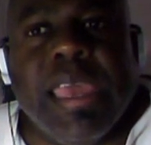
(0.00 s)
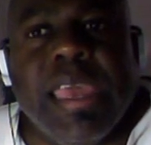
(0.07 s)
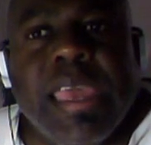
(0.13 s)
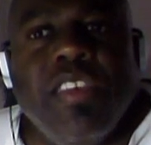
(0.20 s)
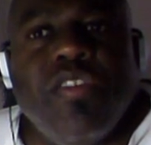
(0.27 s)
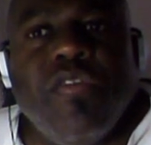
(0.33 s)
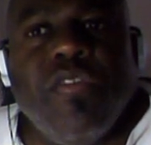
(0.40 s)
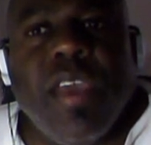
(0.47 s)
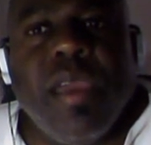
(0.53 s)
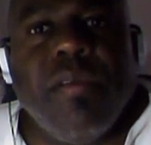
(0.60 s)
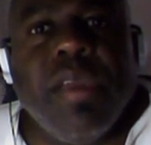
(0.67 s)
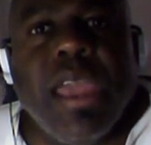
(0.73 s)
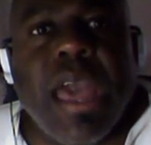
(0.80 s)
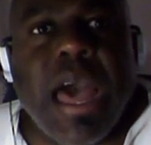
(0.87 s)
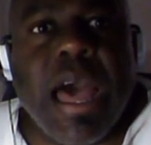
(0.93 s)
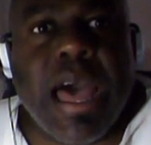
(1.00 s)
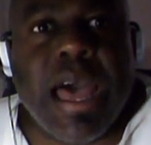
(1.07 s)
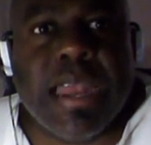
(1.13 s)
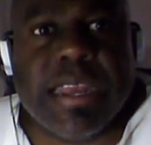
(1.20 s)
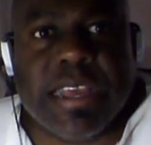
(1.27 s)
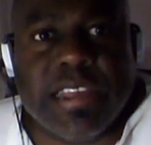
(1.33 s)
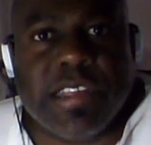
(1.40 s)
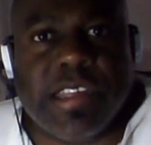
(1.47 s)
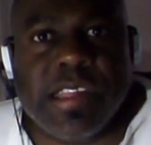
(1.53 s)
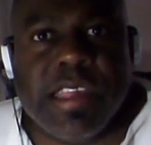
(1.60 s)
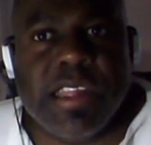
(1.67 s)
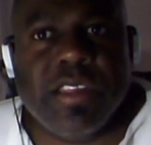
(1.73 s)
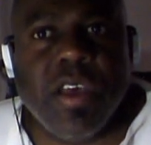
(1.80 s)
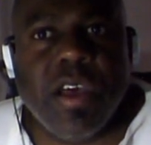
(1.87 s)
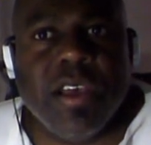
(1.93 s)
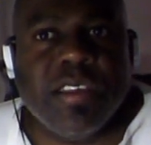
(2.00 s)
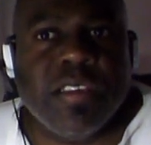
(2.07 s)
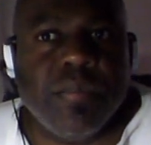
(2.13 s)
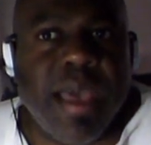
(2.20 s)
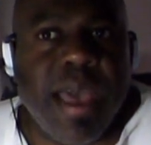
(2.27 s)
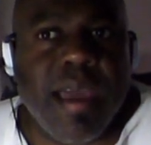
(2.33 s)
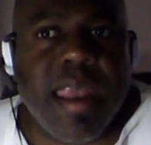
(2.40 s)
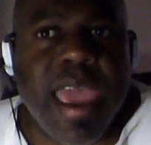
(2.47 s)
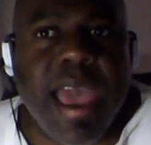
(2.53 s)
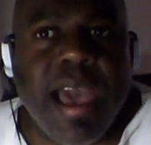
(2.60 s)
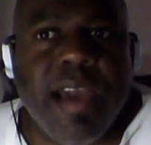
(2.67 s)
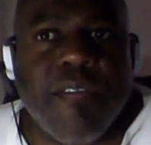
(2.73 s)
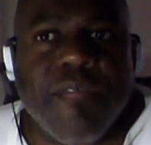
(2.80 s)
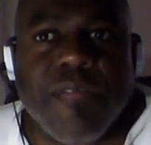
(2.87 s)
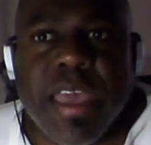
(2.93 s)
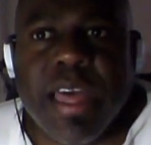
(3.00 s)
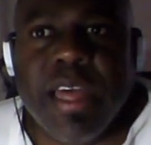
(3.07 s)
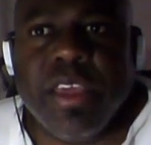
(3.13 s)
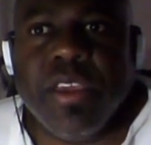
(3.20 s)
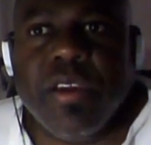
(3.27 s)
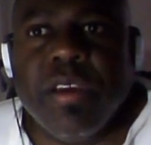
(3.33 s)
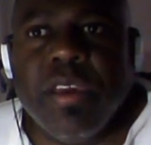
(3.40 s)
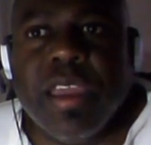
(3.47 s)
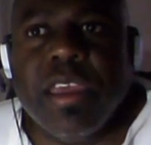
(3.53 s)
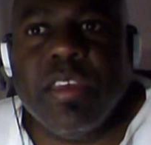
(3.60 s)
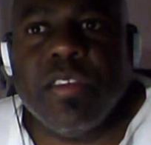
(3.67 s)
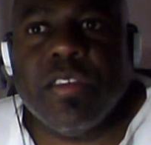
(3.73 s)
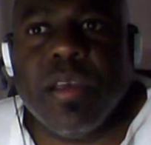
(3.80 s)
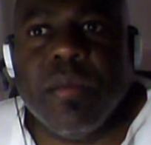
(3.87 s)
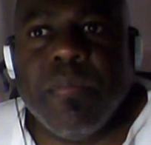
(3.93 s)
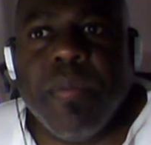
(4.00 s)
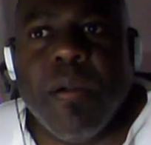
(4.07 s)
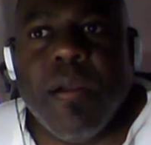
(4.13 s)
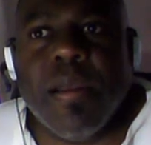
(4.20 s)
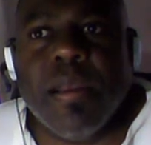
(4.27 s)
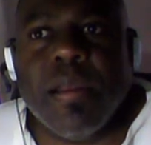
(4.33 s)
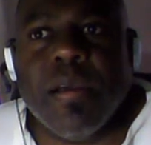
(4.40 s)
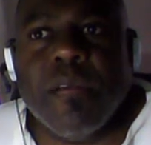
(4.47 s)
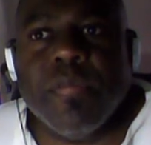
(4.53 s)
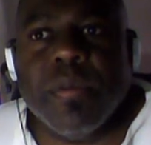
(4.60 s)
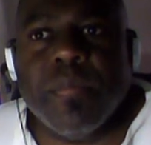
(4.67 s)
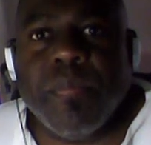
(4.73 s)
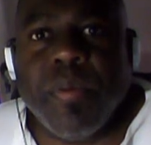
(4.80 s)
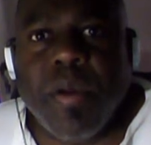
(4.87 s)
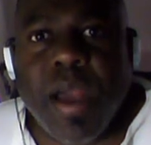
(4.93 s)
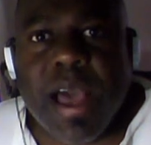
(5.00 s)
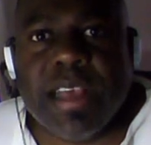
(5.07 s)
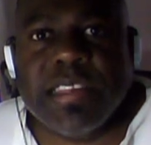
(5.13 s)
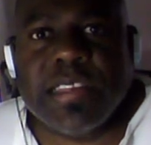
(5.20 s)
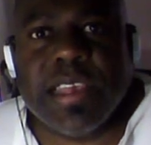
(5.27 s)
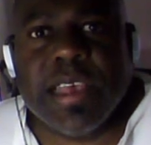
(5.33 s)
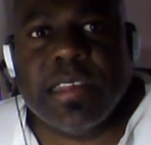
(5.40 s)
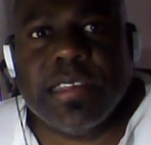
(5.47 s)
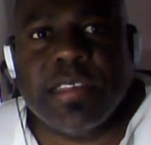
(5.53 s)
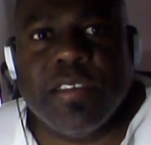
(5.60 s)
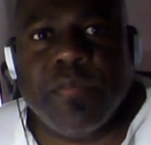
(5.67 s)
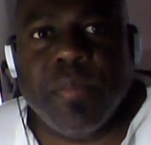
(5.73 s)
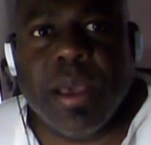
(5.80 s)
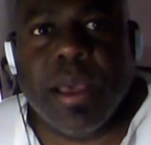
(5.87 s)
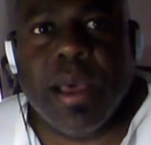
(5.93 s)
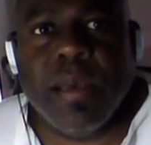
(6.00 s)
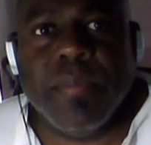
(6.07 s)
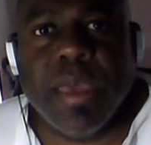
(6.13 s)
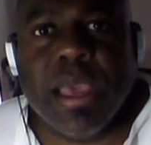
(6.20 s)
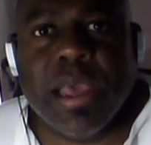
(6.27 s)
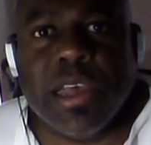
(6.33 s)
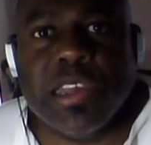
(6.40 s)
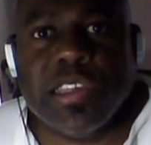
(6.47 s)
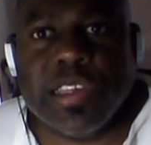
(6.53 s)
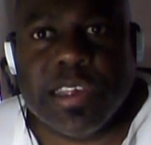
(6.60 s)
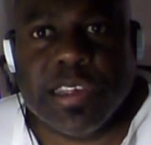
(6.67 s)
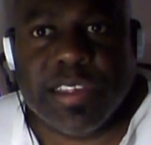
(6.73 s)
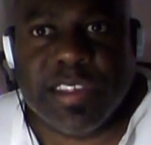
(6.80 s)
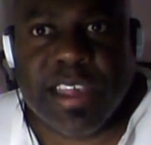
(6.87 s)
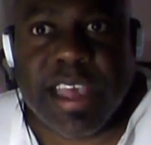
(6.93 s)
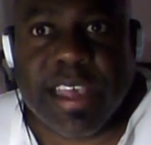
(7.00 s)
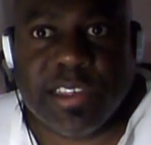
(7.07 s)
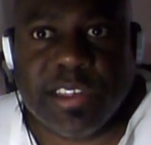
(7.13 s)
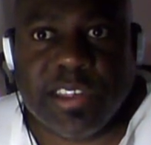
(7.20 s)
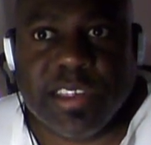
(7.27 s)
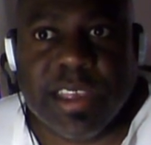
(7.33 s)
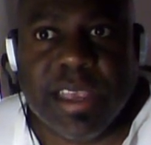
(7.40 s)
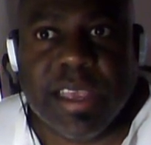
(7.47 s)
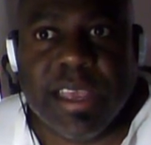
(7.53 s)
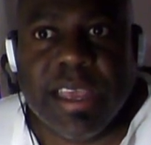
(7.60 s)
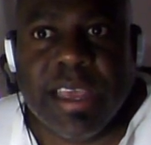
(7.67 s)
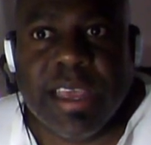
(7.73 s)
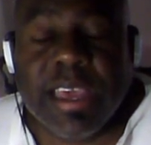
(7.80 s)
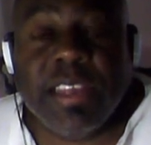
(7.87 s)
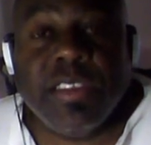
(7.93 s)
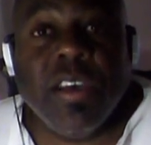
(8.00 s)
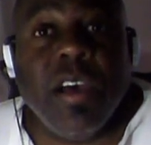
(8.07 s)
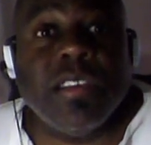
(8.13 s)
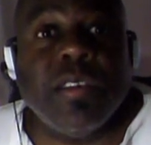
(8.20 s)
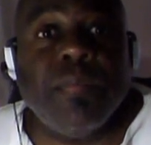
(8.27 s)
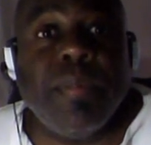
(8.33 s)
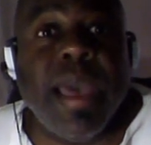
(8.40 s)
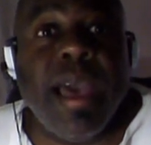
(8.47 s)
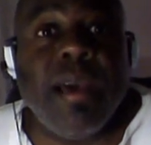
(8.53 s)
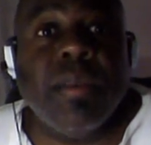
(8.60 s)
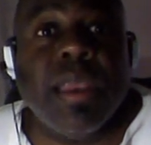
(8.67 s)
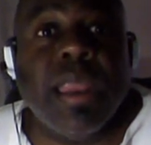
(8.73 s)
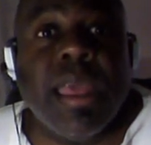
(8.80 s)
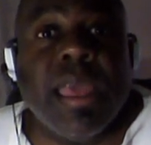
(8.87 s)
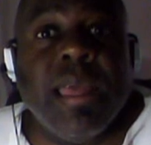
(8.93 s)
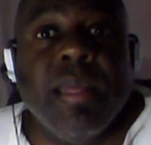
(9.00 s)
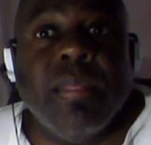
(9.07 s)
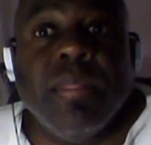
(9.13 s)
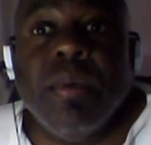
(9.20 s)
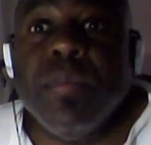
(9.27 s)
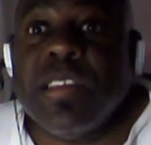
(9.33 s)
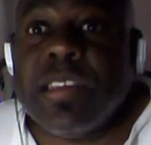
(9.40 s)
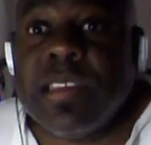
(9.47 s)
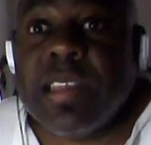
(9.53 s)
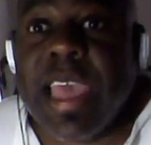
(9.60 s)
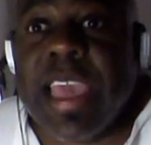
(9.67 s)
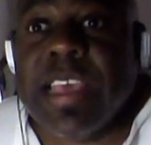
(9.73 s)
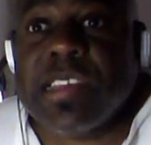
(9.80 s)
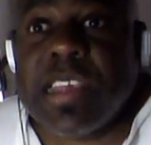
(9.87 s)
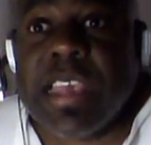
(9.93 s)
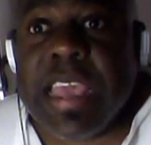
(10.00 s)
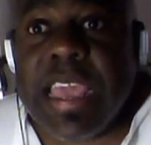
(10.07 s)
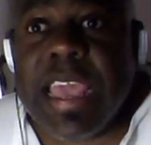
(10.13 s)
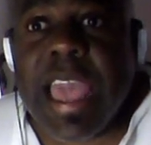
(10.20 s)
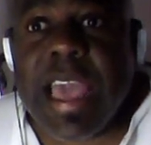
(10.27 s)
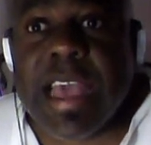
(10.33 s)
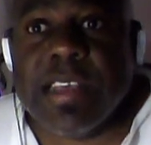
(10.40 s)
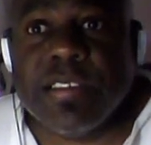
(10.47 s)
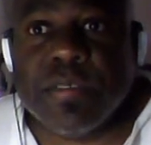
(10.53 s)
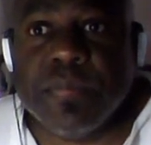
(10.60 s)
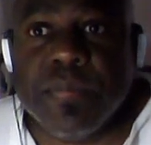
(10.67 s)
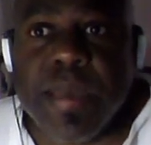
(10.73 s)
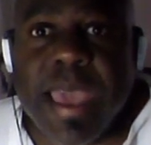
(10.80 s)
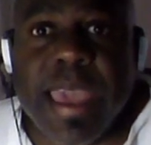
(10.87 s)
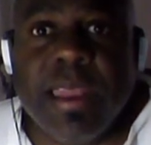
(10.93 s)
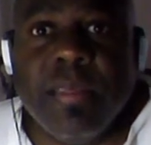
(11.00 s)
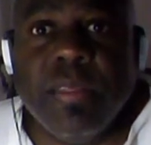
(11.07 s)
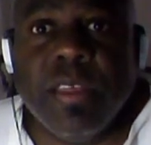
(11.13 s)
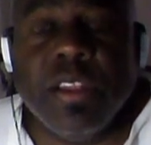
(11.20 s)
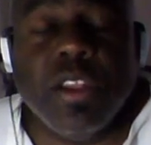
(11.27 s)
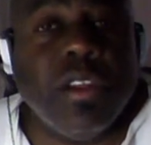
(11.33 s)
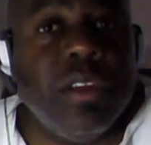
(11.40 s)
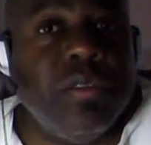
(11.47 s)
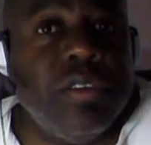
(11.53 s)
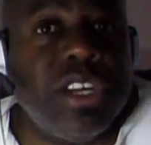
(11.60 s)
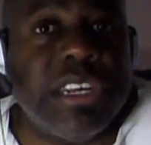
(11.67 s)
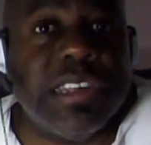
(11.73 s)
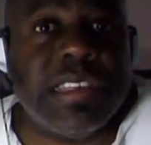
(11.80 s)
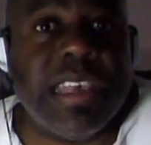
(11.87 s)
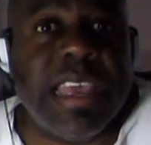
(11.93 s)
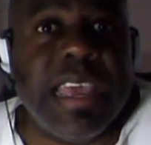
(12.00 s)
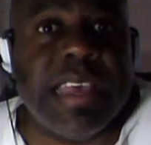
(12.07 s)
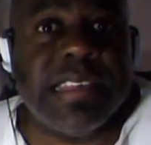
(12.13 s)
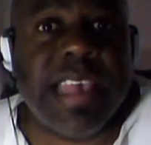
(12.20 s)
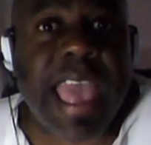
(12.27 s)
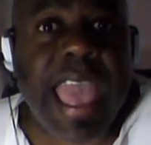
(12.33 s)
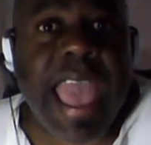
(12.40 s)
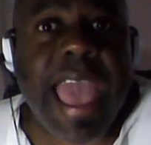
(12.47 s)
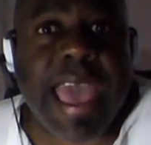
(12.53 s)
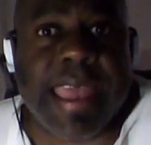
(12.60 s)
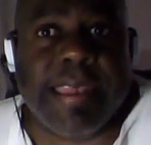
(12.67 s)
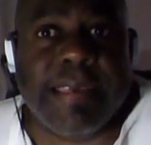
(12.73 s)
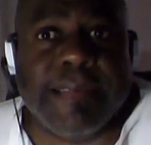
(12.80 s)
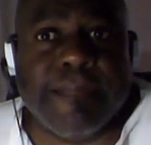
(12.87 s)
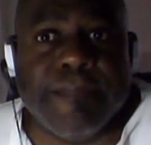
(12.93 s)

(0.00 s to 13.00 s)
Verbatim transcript: he's very honest. He talks about how failure is a part of the process of becoming a success. He talks about the mistakes he has made and the delusions he has had